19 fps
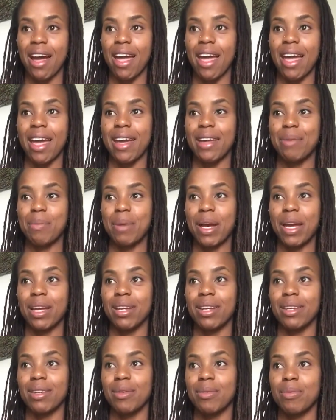And
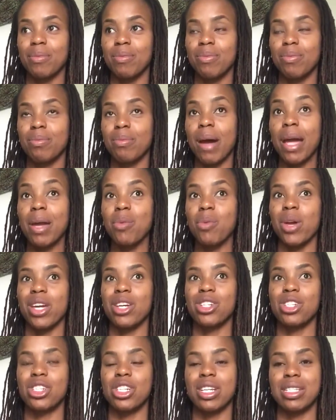my
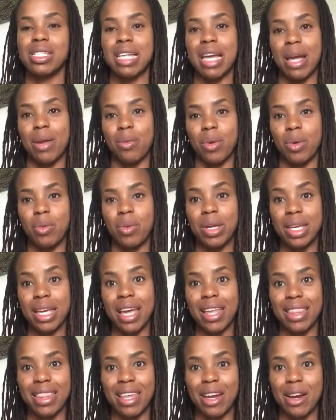wish is that when we
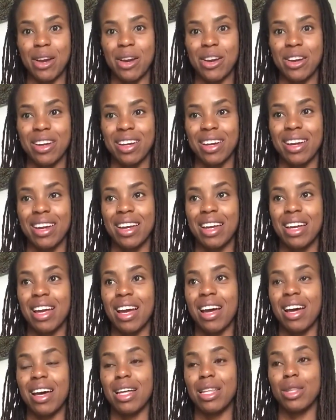get there,
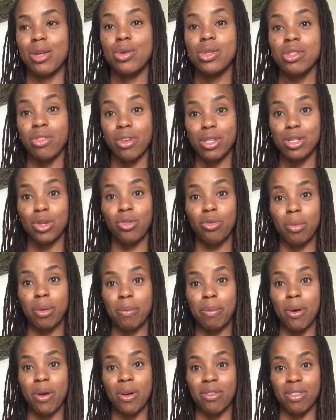those of us who've been
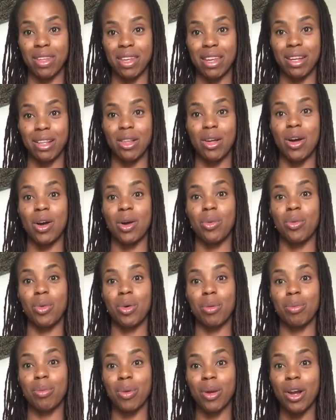part of the knit-along will
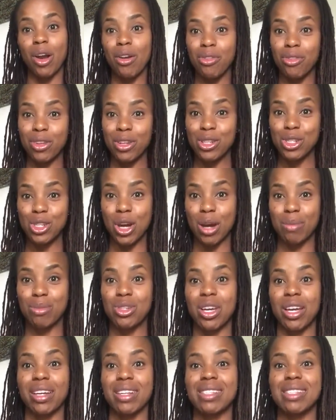bring our finished
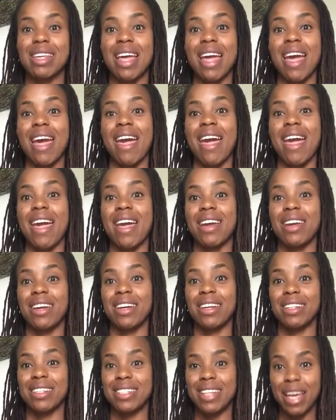objects
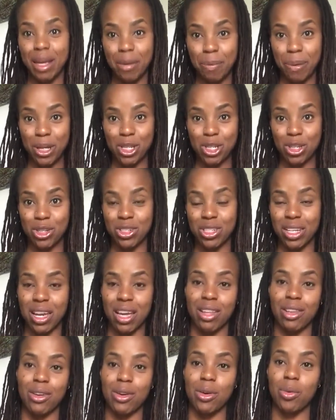and take a picture
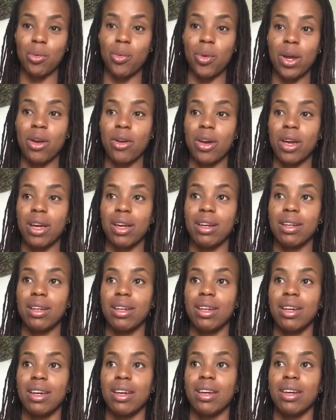together wearing
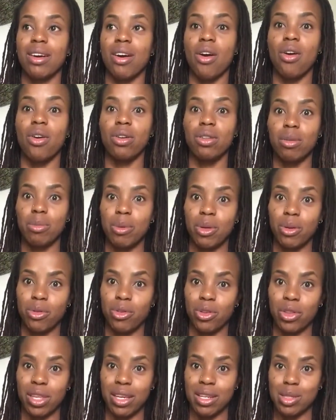all the beautiful
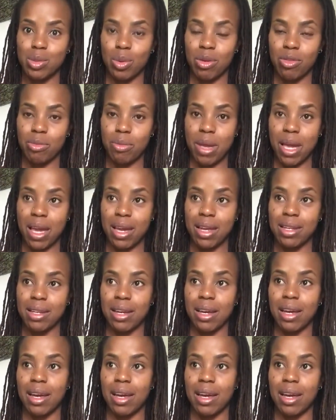things we've made.